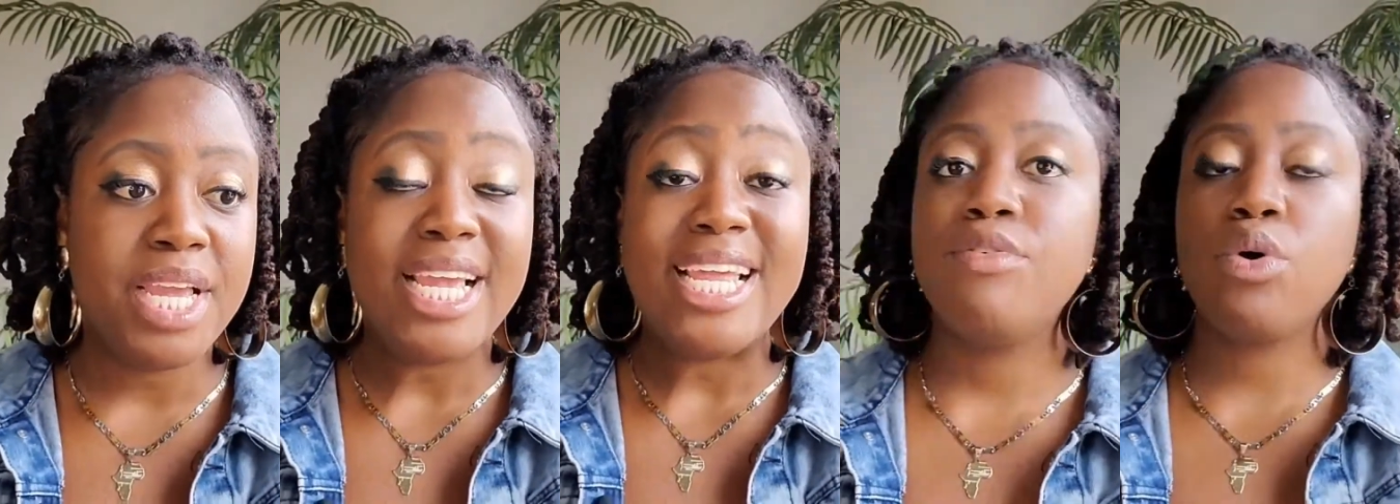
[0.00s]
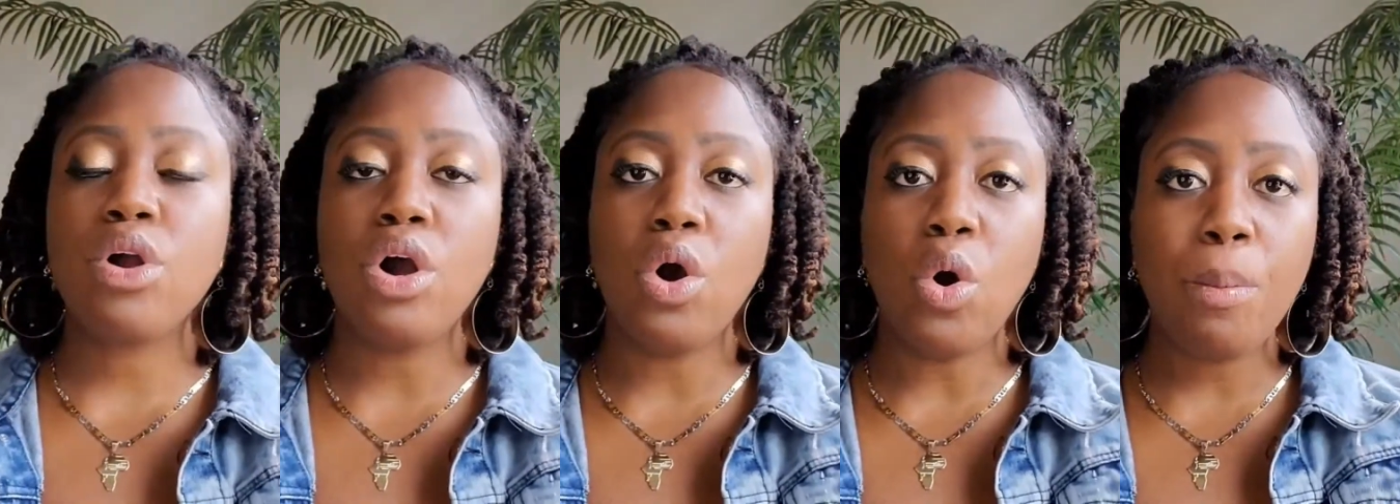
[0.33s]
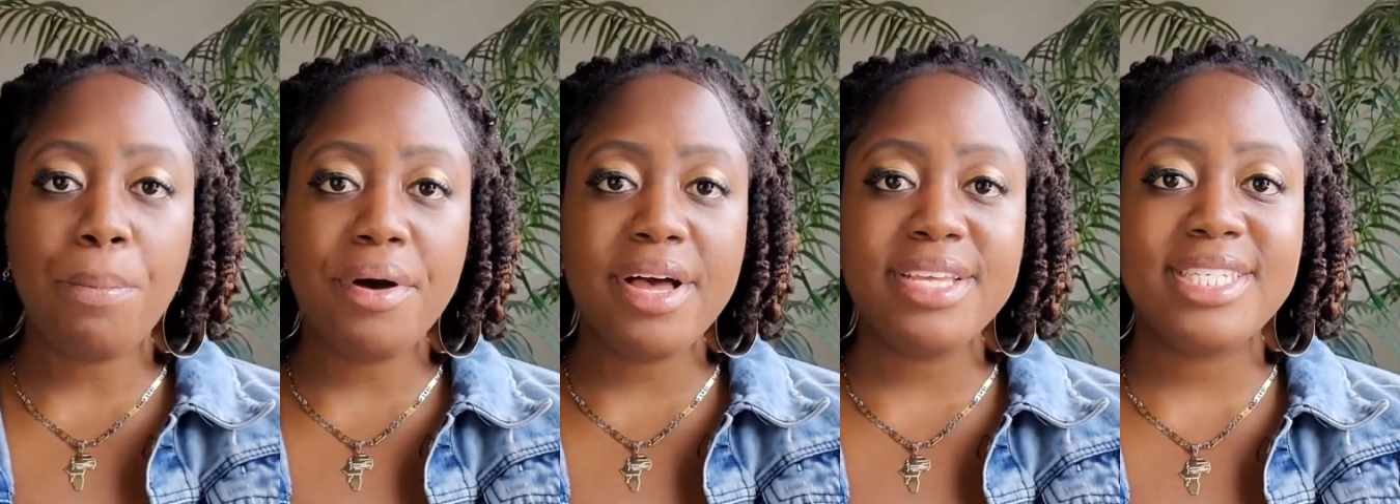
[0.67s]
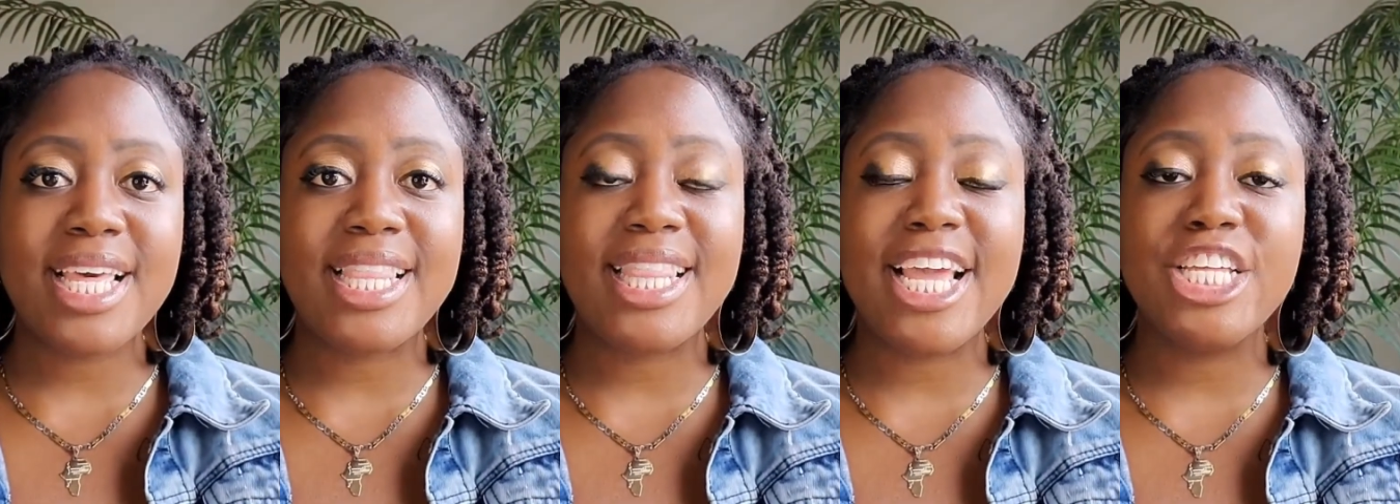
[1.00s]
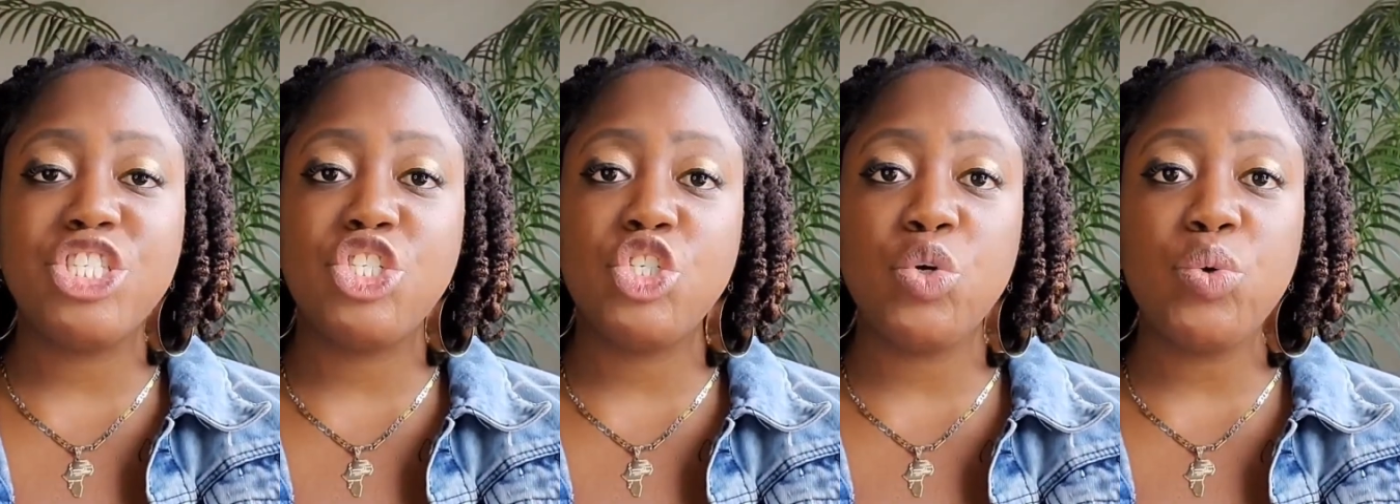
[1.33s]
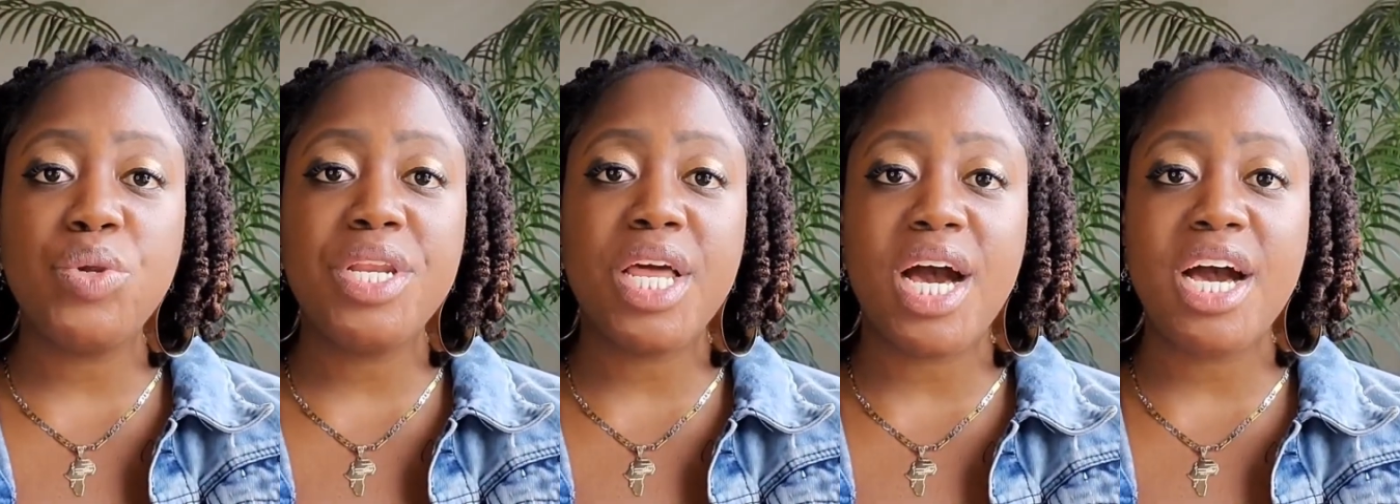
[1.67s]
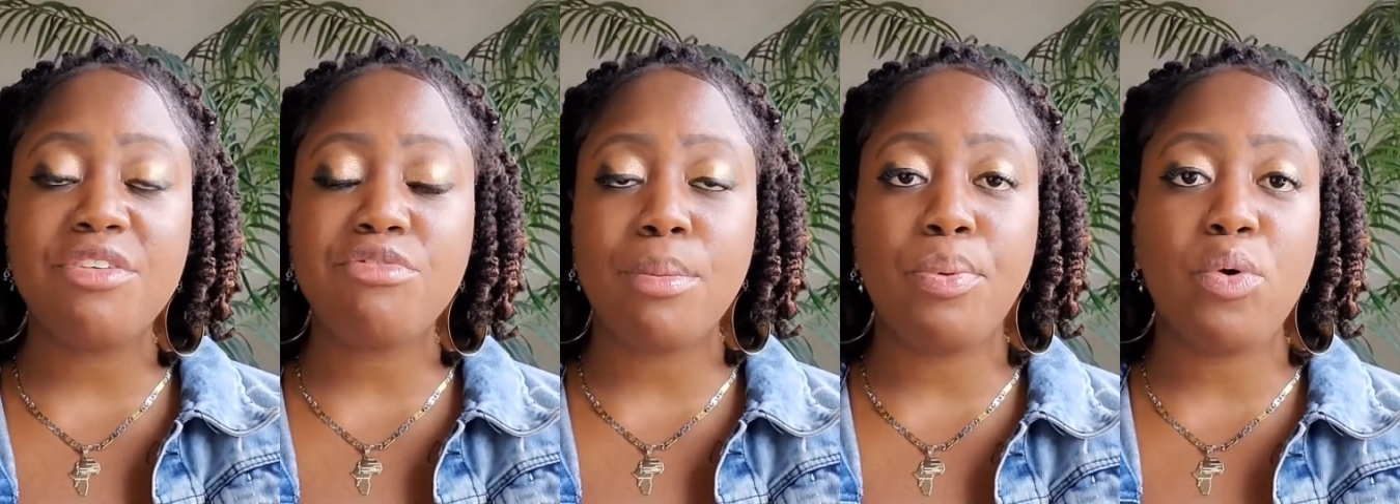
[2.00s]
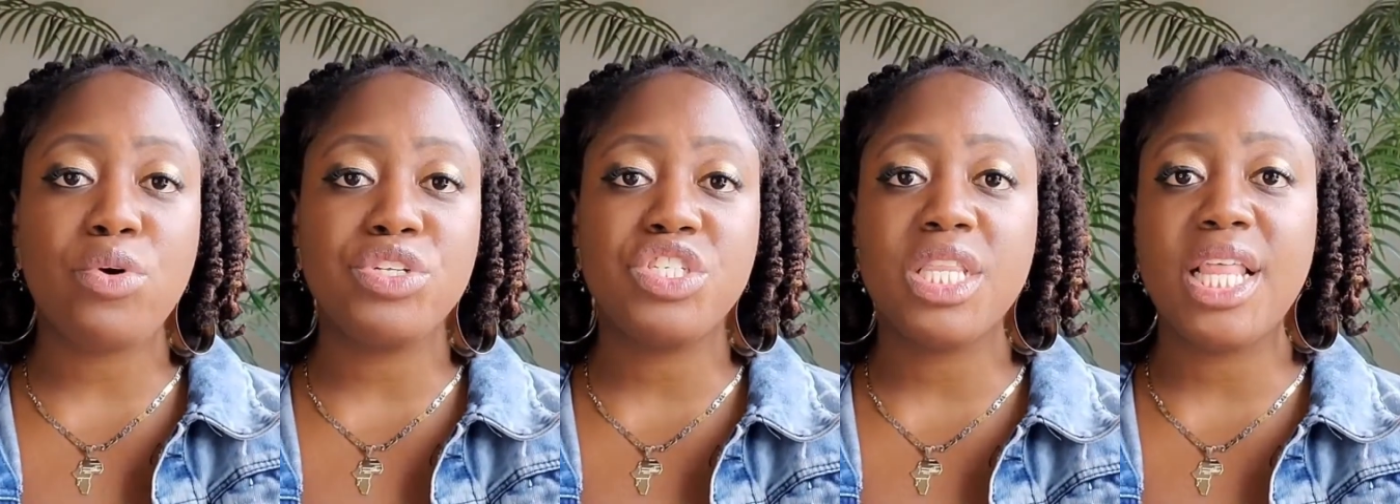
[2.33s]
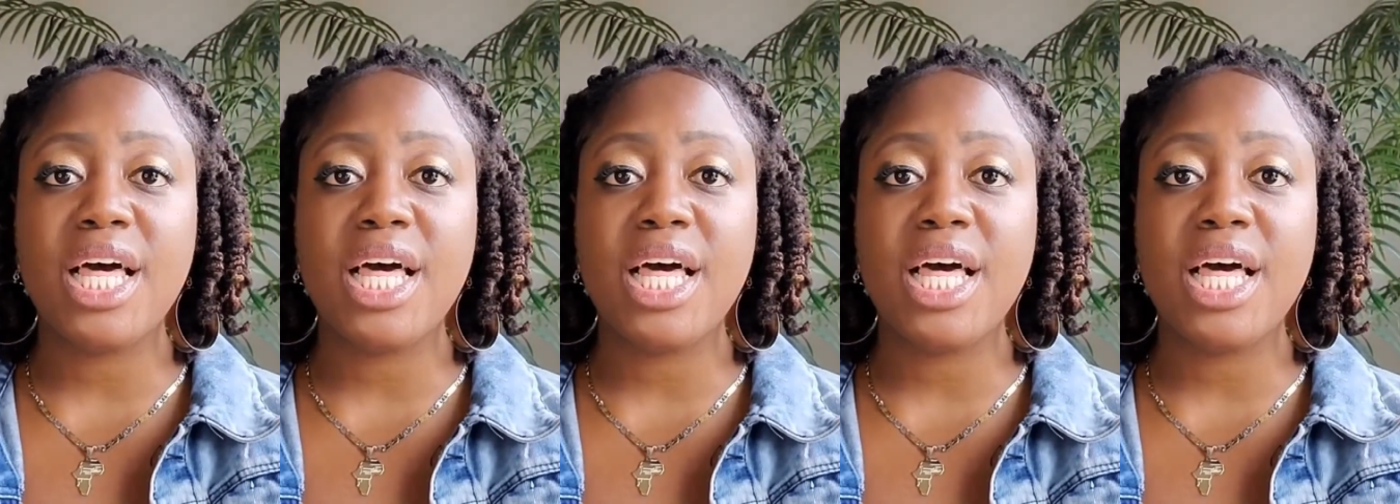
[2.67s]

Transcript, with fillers: For Opus, they do not report to